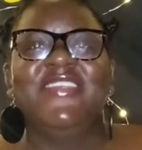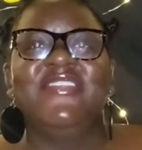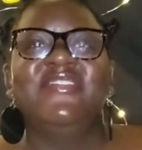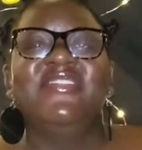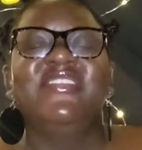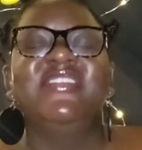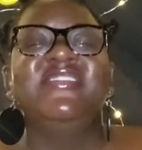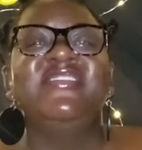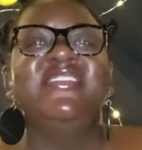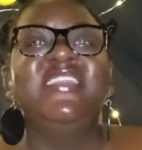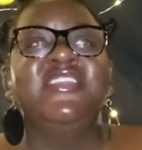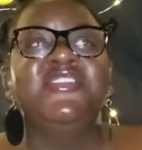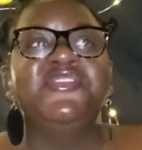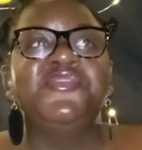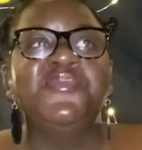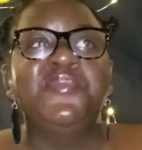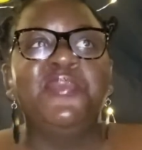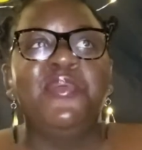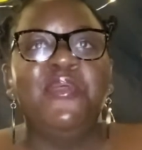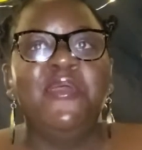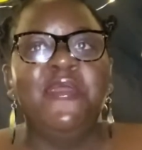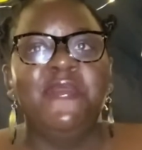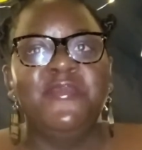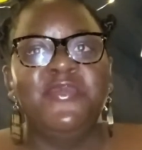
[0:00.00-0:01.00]
This next
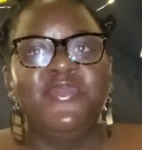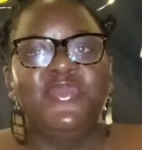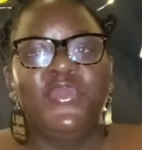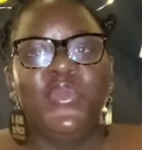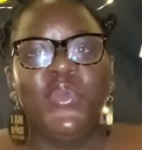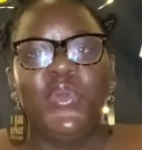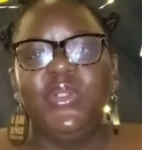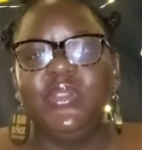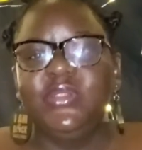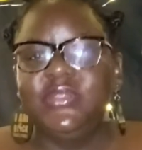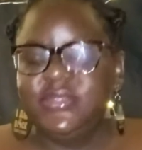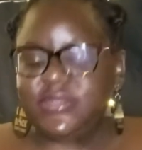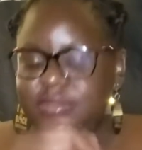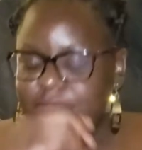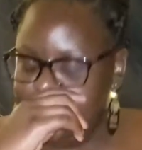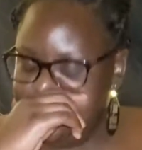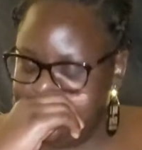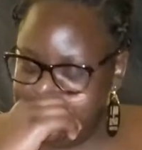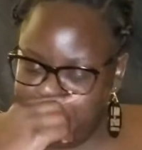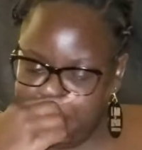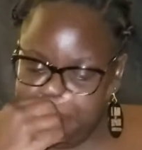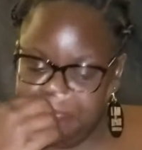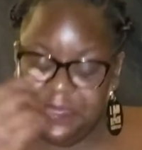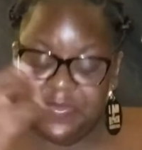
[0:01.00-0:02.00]
poem is called
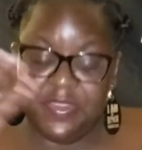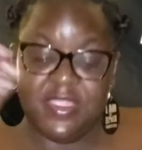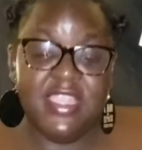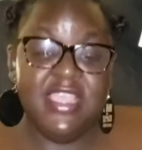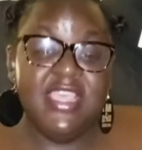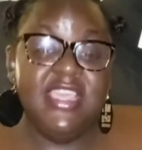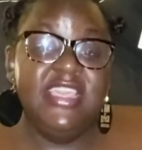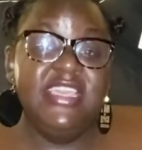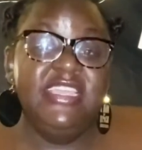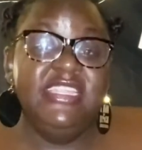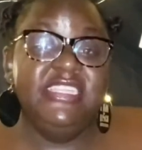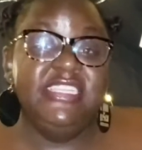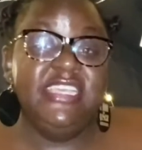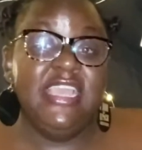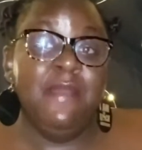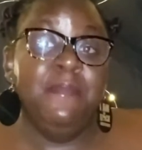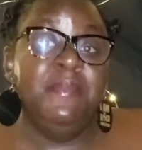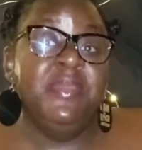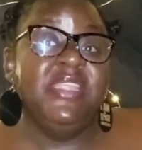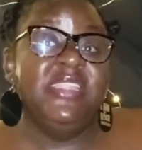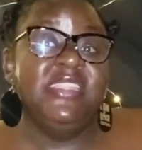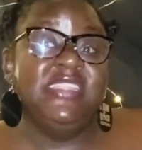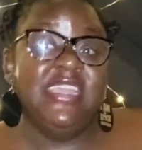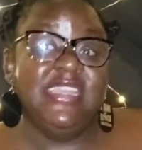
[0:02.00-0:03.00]
Idi
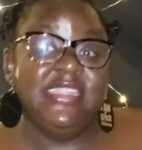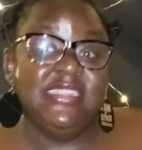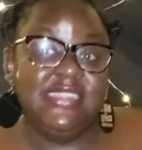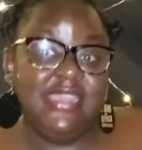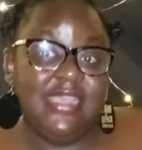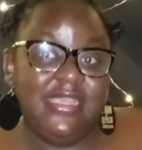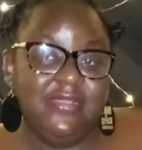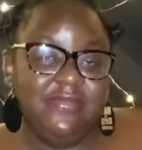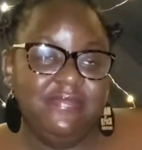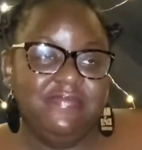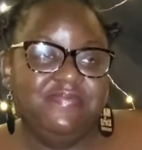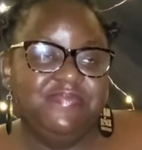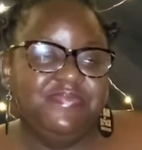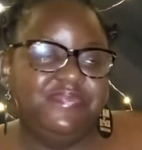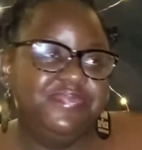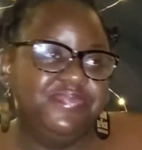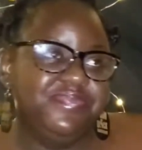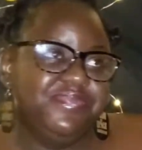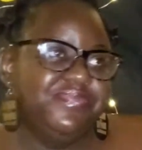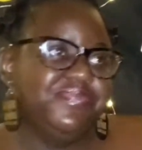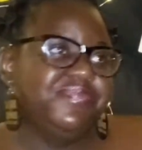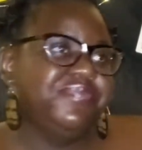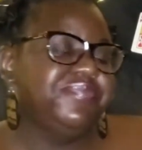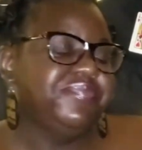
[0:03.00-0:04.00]
Amin Dada.
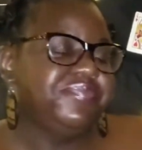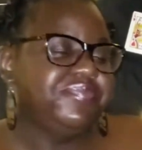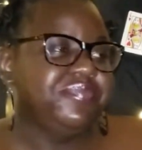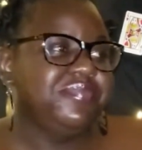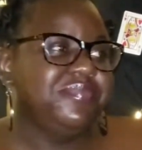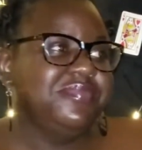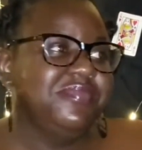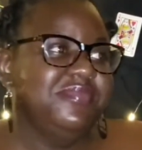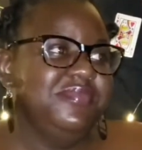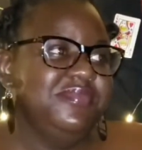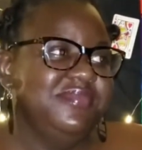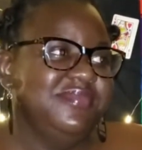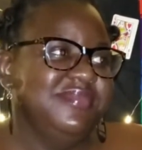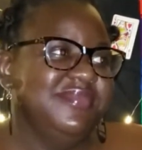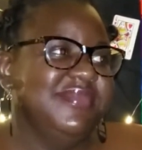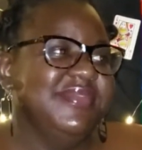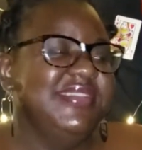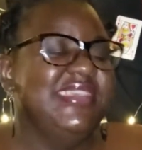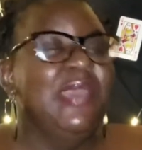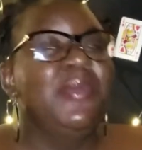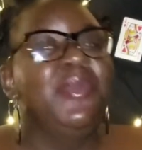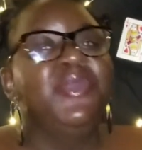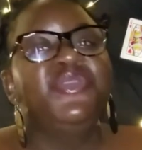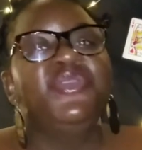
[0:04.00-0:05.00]

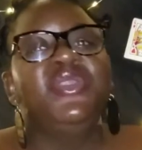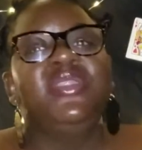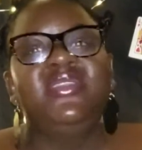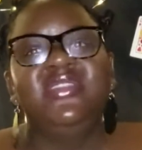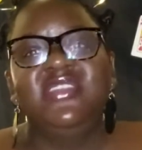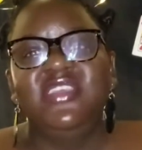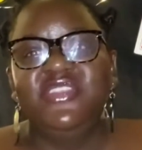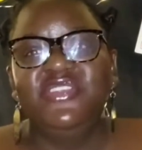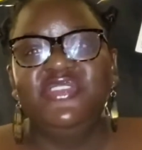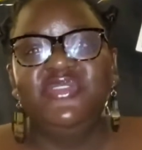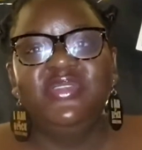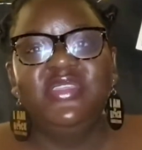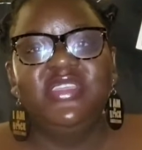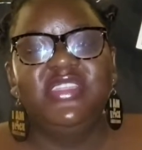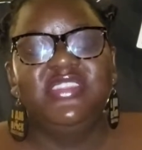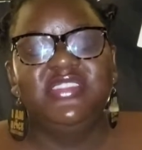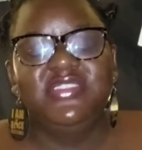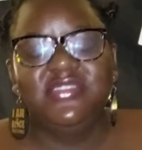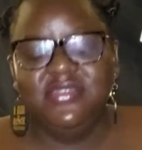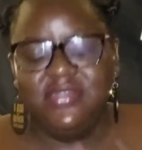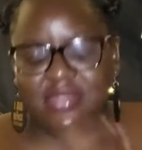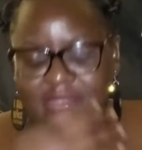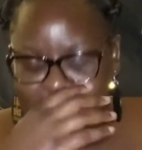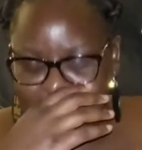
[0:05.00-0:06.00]
Yeah, when you listen to it,
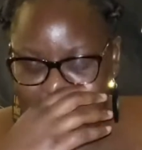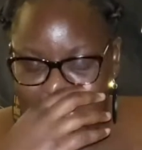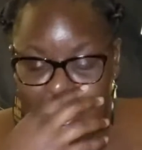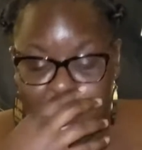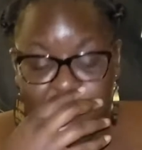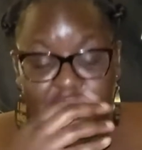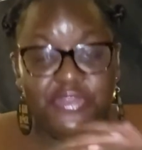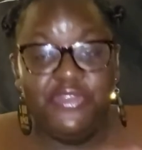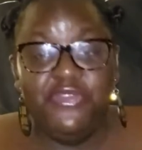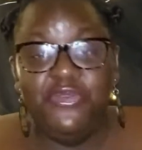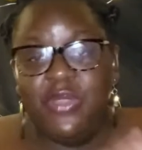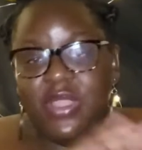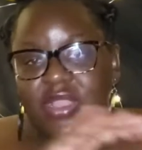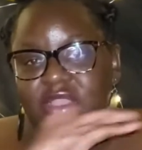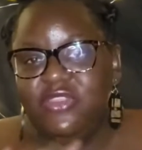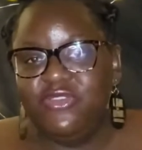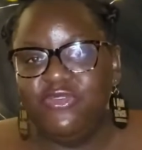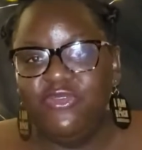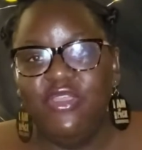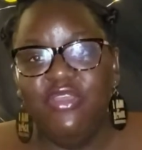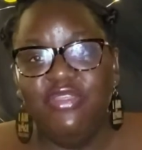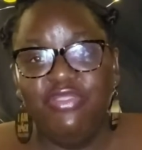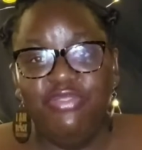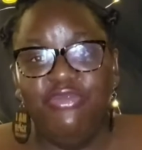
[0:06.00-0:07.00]
I don't know what's
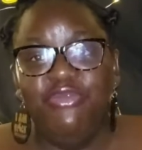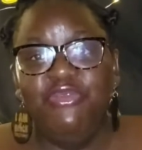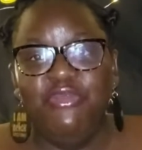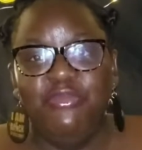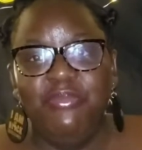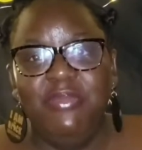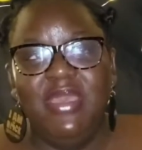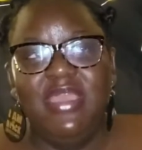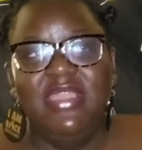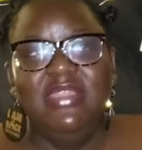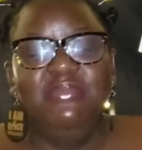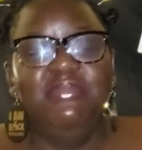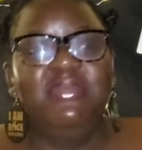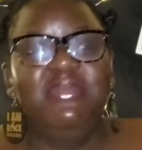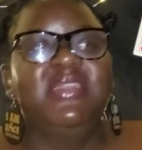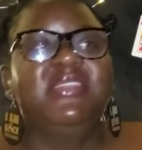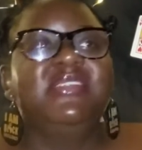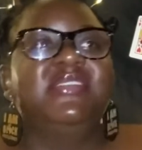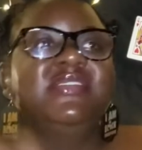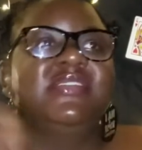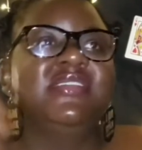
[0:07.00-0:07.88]
going through your mind, but